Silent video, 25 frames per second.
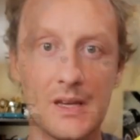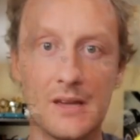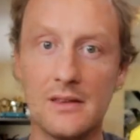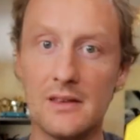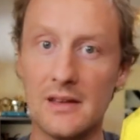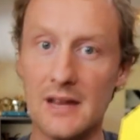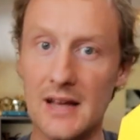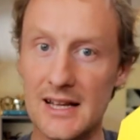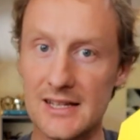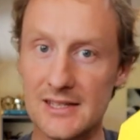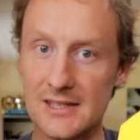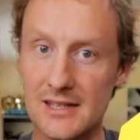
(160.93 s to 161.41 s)

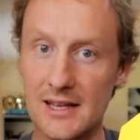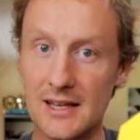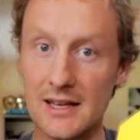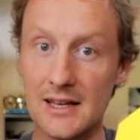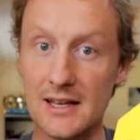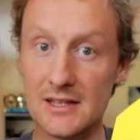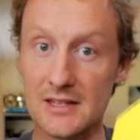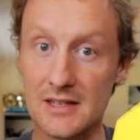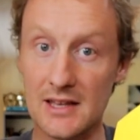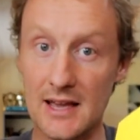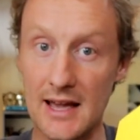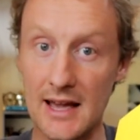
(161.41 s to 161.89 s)
The next thing
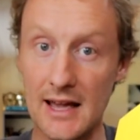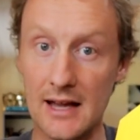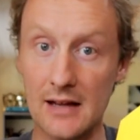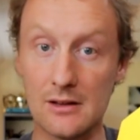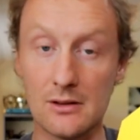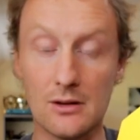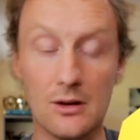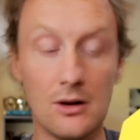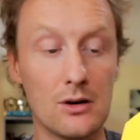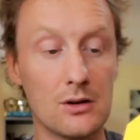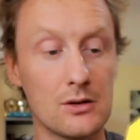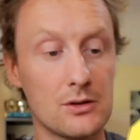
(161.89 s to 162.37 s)
is the Heng
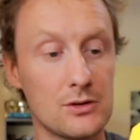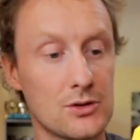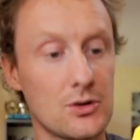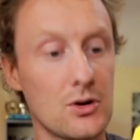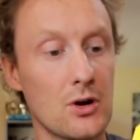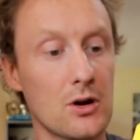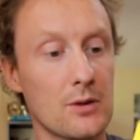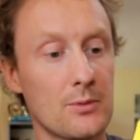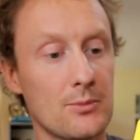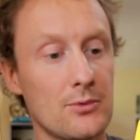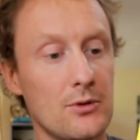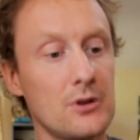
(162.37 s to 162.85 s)
Long
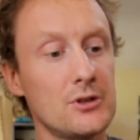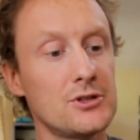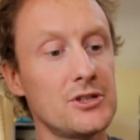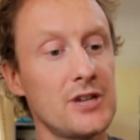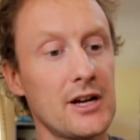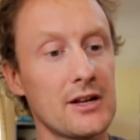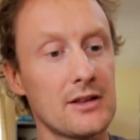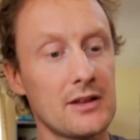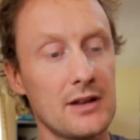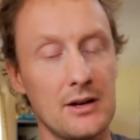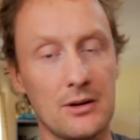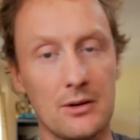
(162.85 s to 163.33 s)
truck
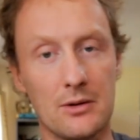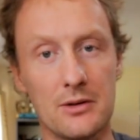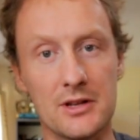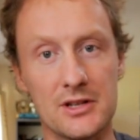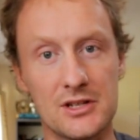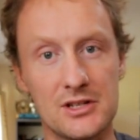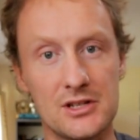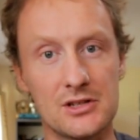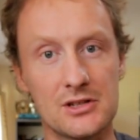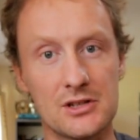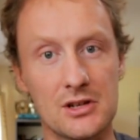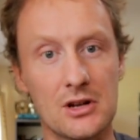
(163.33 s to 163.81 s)
project. I know
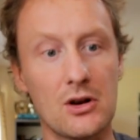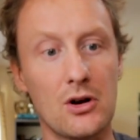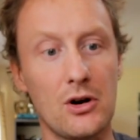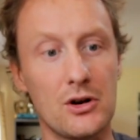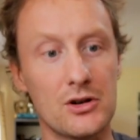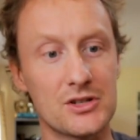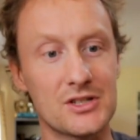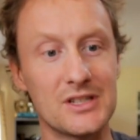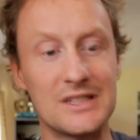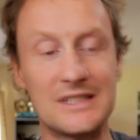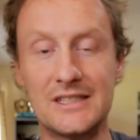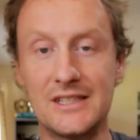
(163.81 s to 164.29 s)
this has
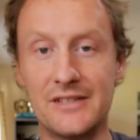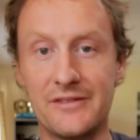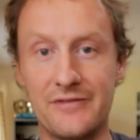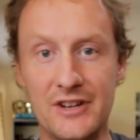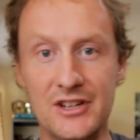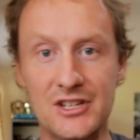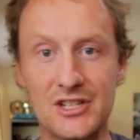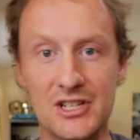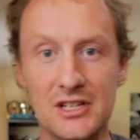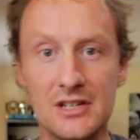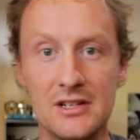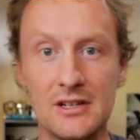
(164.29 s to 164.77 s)
caused
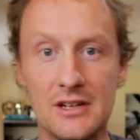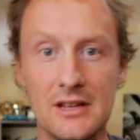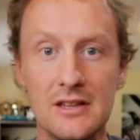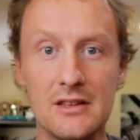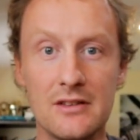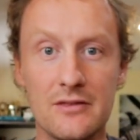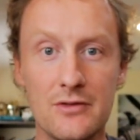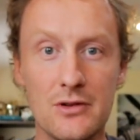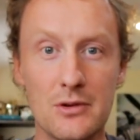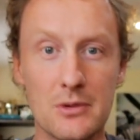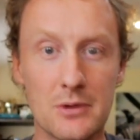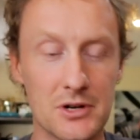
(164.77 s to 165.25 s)
division in
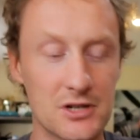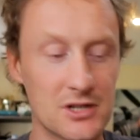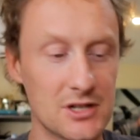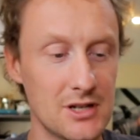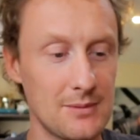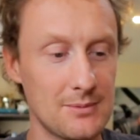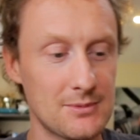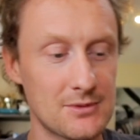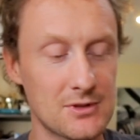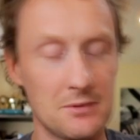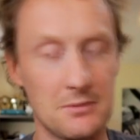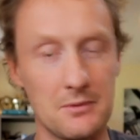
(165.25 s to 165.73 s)
the
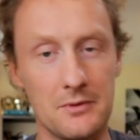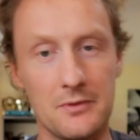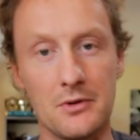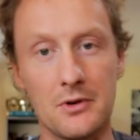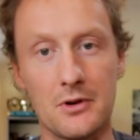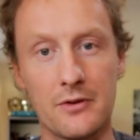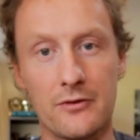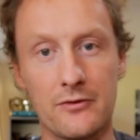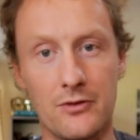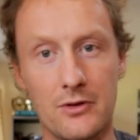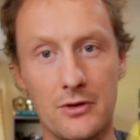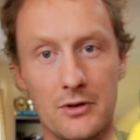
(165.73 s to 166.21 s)
viewership. Some of
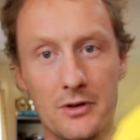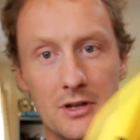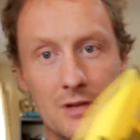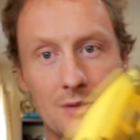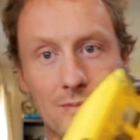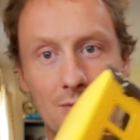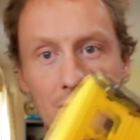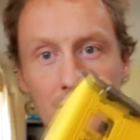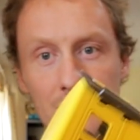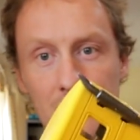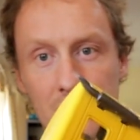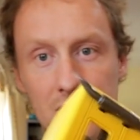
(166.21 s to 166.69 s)
you are for this
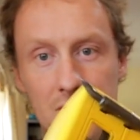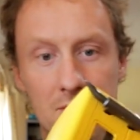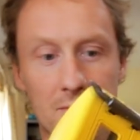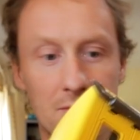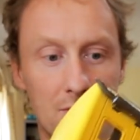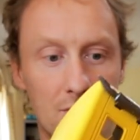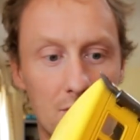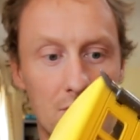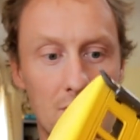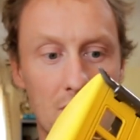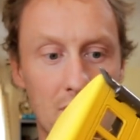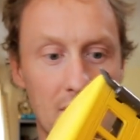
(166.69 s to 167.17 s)
project, some
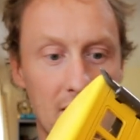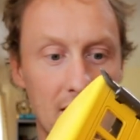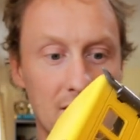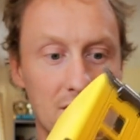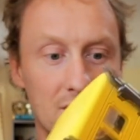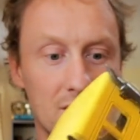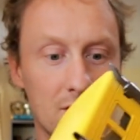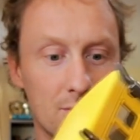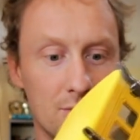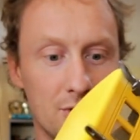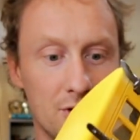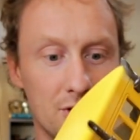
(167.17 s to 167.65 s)
of you are
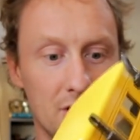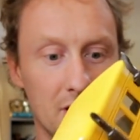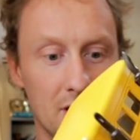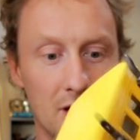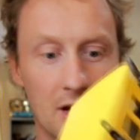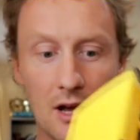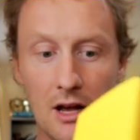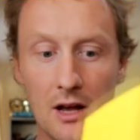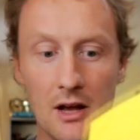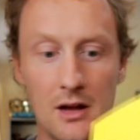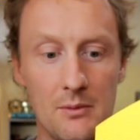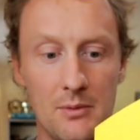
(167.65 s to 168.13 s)
against this project,
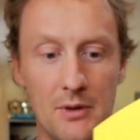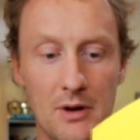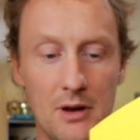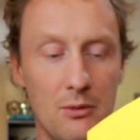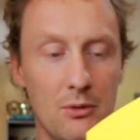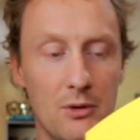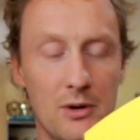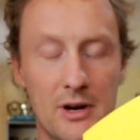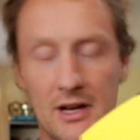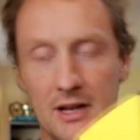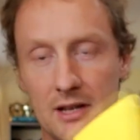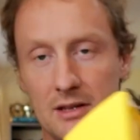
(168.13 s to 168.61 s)
but
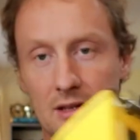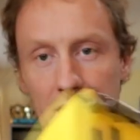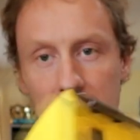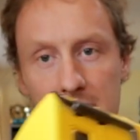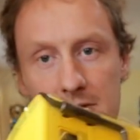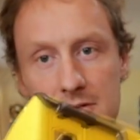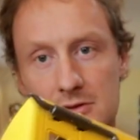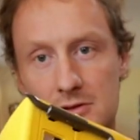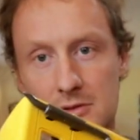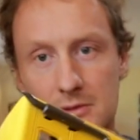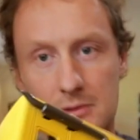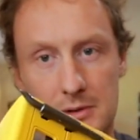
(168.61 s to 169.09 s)
we'll get it
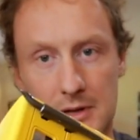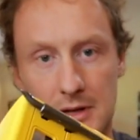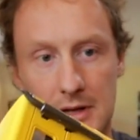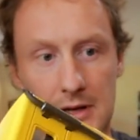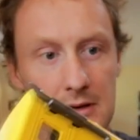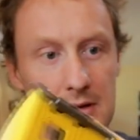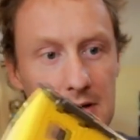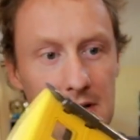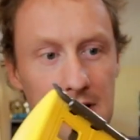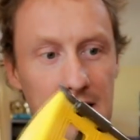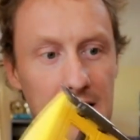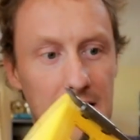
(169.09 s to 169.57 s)
done slowly.
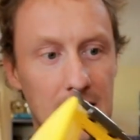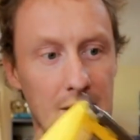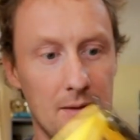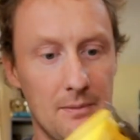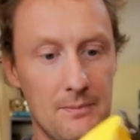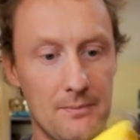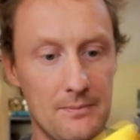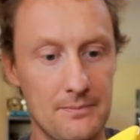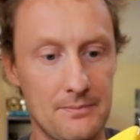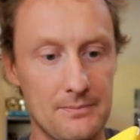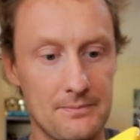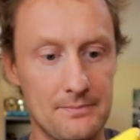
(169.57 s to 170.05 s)

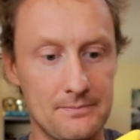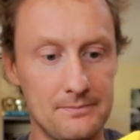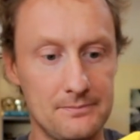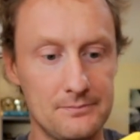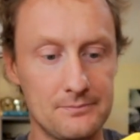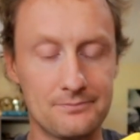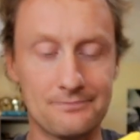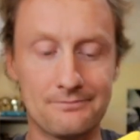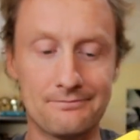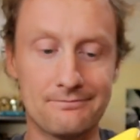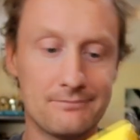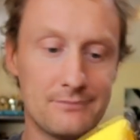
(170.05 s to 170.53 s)
The
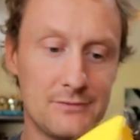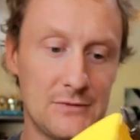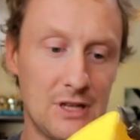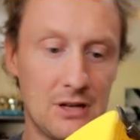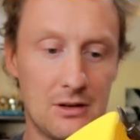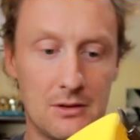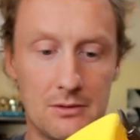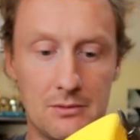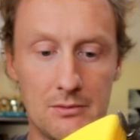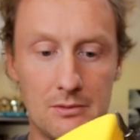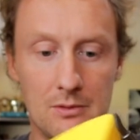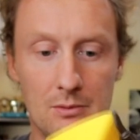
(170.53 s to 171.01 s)

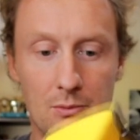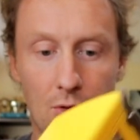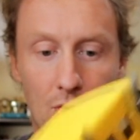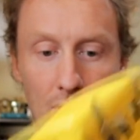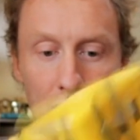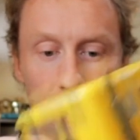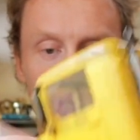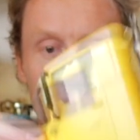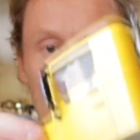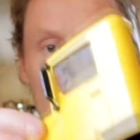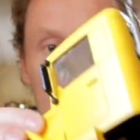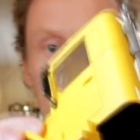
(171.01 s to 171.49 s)

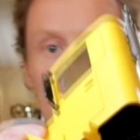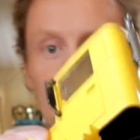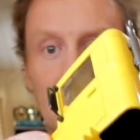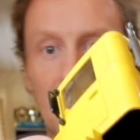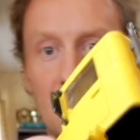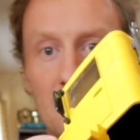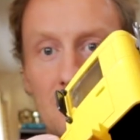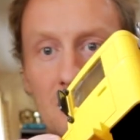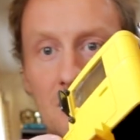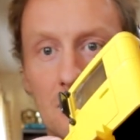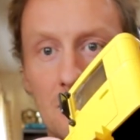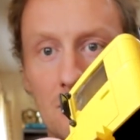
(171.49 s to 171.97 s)
motor's in,
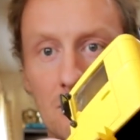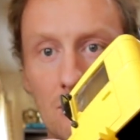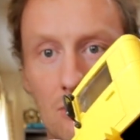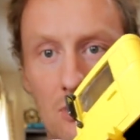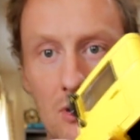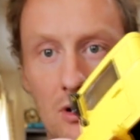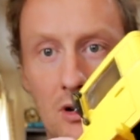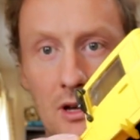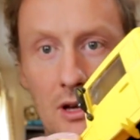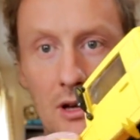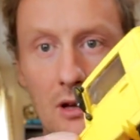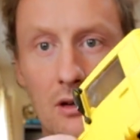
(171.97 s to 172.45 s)
tested,
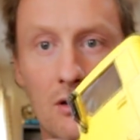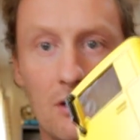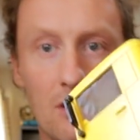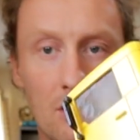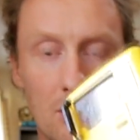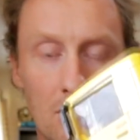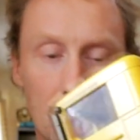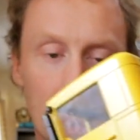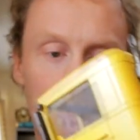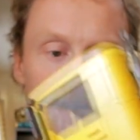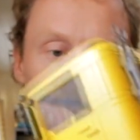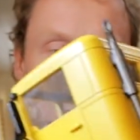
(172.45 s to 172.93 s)
working.
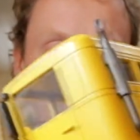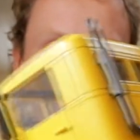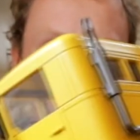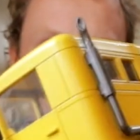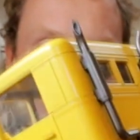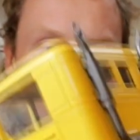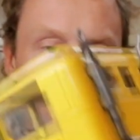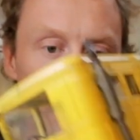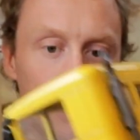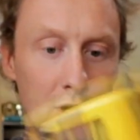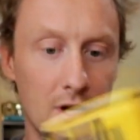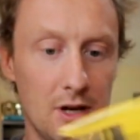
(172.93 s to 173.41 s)
It's all
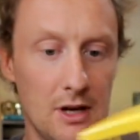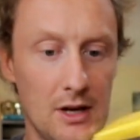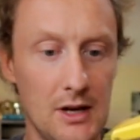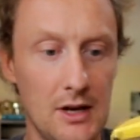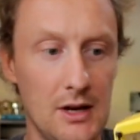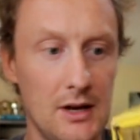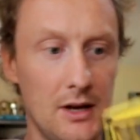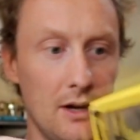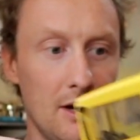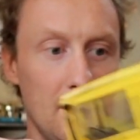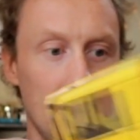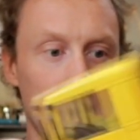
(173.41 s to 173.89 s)
good.
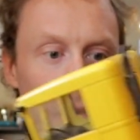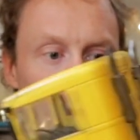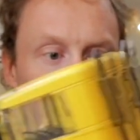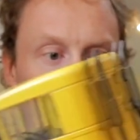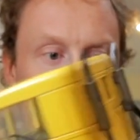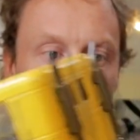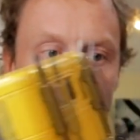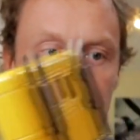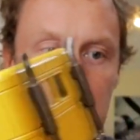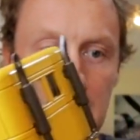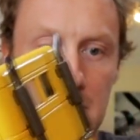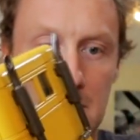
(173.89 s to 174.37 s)

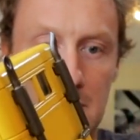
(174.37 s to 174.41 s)
I've done